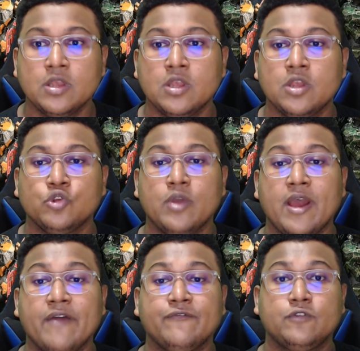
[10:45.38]
You
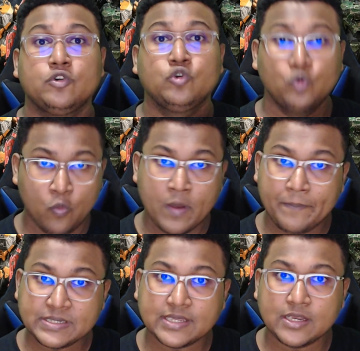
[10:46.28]
have 2
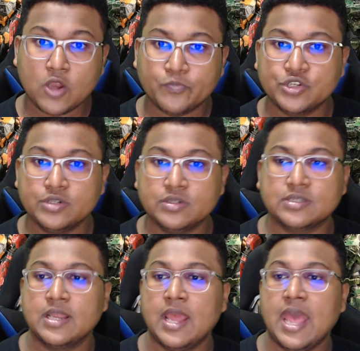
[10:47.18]
weapon skin
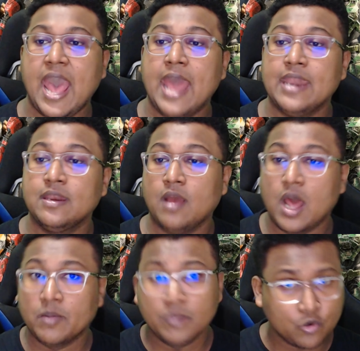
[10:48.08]
options, an
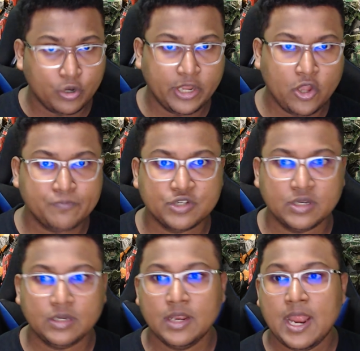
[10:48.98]
armor coating
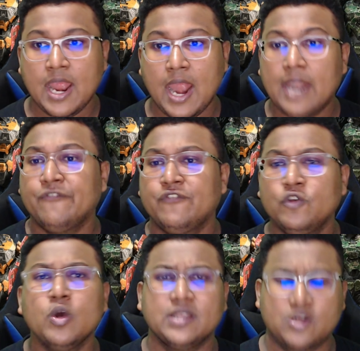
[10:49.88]
option, and a
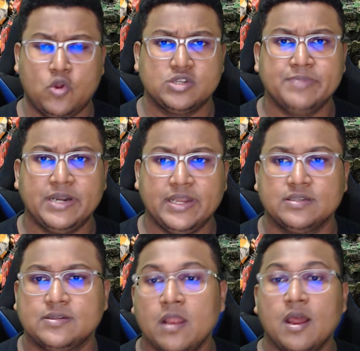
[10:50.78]
few other
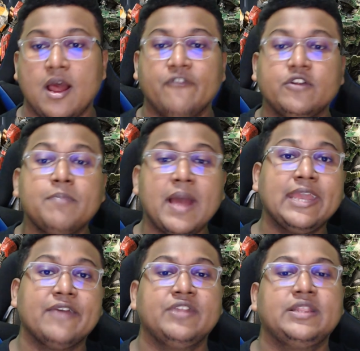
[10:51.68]
cosmetics. After buying
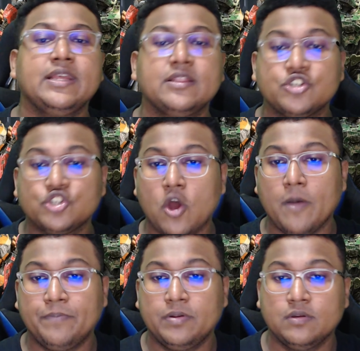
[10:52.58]
everything in the
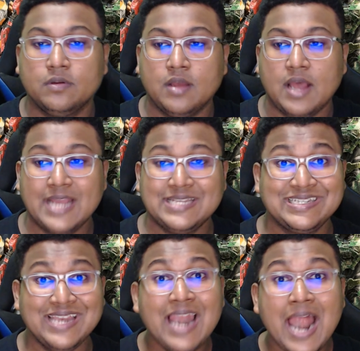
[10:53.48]
shop, I
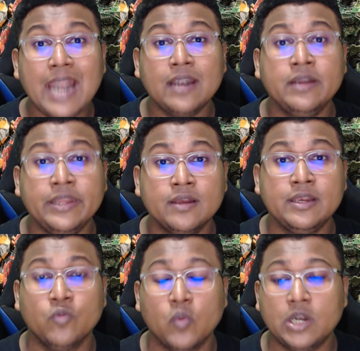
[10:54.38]
still had nearly
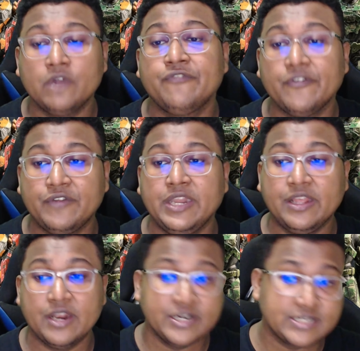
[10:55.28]
150
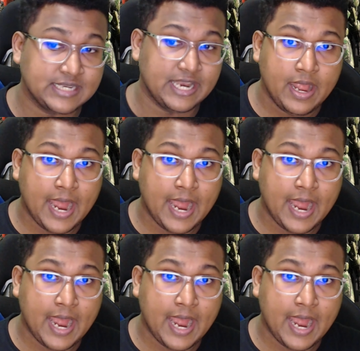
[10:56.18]
credits left.